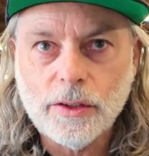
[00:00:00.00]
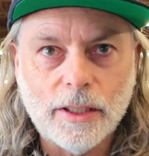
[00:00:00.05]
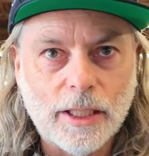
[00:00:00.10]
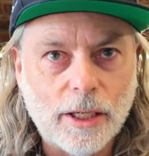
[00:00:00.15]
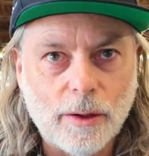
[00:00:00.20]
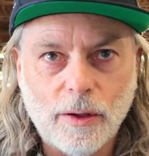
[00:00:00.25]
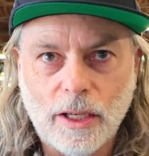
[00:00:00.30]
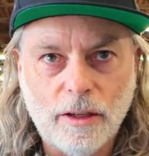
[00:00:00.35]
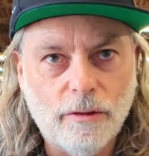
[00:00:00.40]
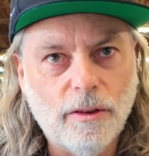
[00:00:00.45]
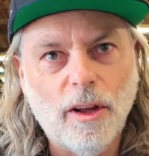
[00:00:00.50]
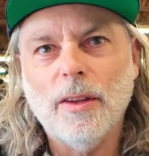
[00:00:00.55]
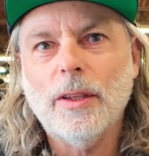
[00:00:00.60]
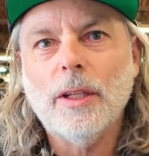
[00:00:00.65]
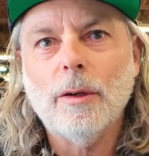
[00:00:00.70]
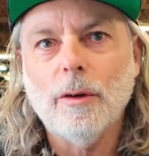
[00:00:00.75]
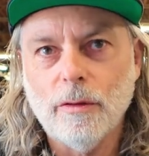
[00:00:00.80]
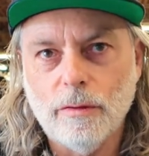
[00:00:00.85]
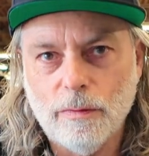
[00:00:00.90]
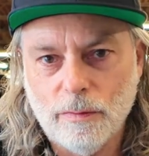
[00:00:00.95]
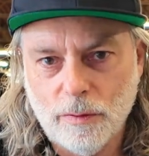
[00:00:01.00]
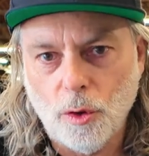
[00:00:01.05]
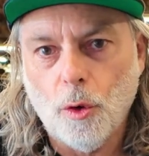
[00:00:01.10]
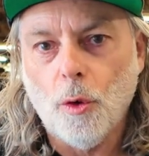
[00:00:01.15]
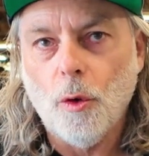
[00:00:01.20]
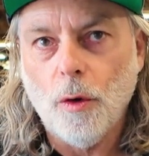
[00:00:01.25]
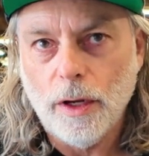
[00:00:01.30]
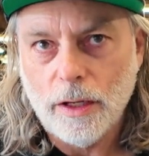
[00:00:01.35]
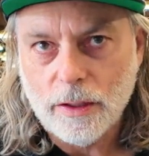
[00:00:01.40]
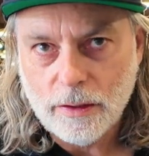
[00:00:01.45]
and he thought they were
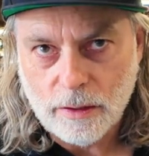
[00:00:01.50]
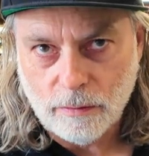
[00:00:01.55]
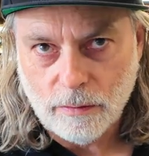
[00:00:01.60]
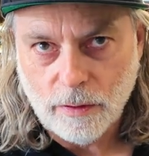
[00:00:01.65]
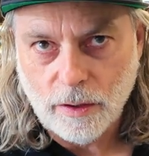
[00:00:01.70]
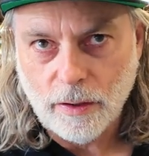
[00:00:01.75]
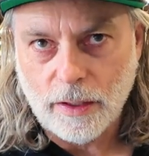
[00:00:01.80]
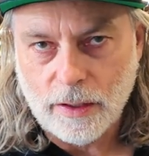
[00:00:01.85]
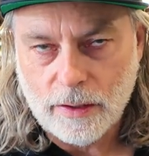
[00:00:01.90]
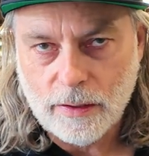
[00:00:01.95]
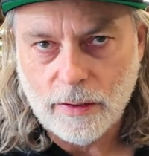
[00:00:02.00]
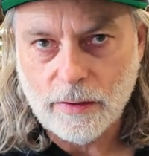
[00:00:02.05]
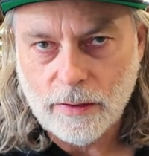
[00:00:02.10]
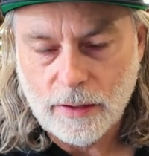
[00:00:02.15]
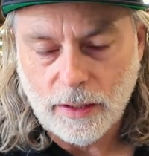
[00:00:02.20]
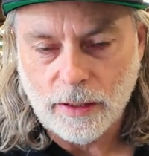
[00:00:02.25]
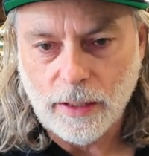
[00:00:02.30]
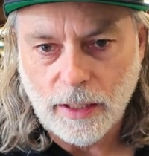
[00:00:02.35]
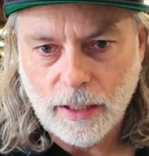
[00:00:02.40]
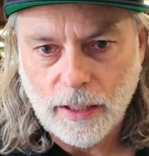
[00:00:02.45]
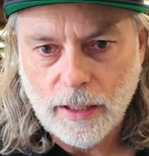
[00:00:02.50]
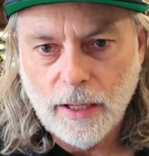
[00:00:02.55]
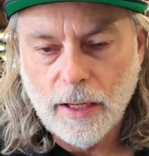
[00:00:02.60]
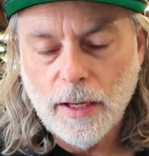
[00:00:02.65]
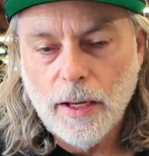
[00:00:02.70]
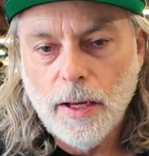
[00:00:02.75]
toys and very silly.